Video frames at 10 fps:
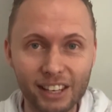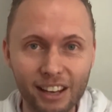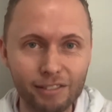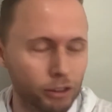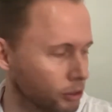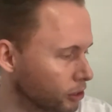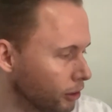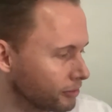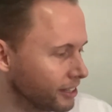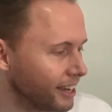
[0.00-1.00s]
good
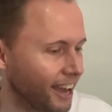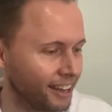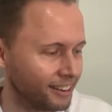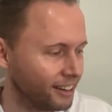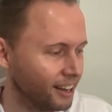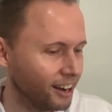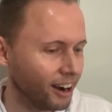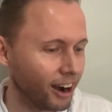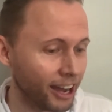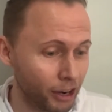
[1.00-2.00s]
coffee, and
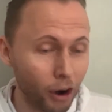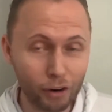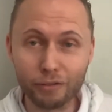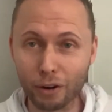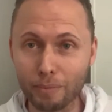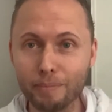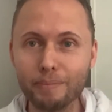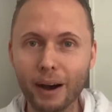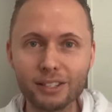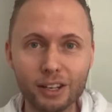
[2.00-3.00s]
I know from
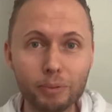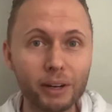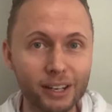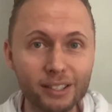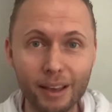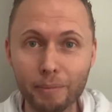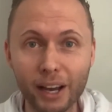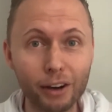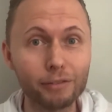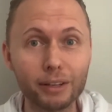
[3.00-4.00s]
past experience that my
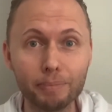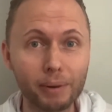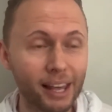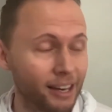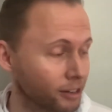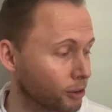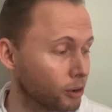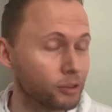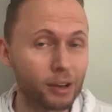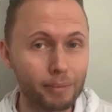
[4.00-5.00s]
coffee plant
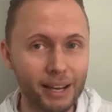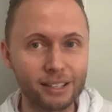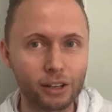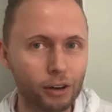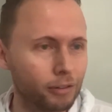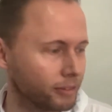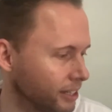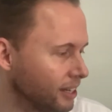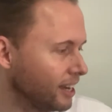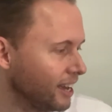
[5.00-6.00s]
grows amazing coffee.
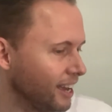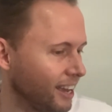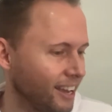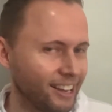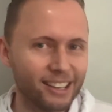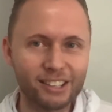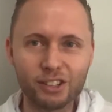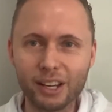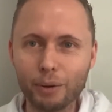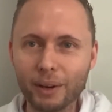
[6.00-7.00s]

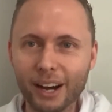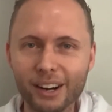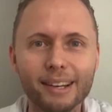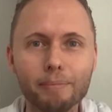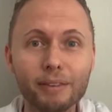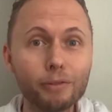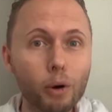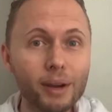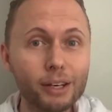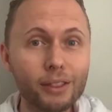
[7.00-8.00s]
So here we are. Before
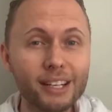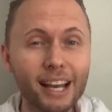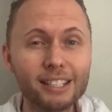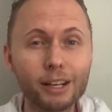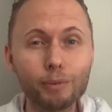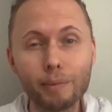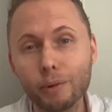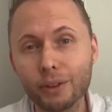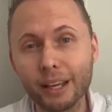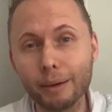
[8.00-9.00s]
we do the tasting, one
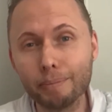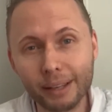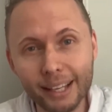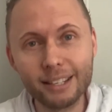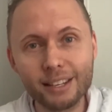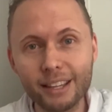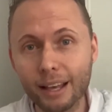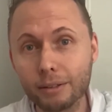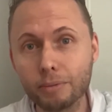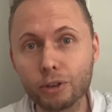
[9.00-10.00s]
more thing, please hit that
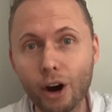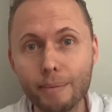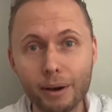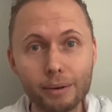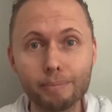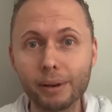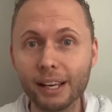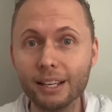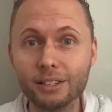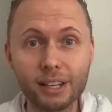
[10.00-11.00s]
subscribe button,
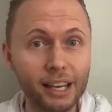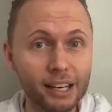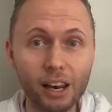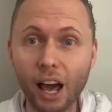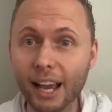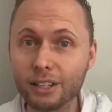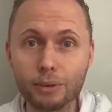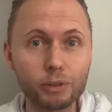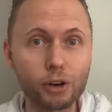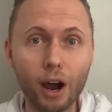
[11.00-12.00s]
please hit like,
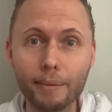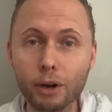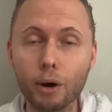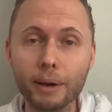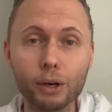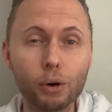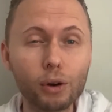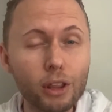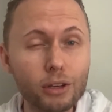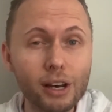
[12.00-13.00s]
subscribe, comment. All
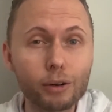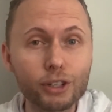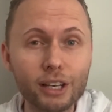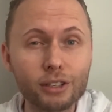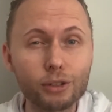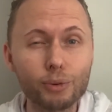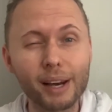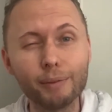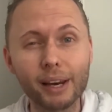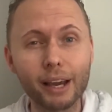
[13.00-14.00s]
of those little gestures really help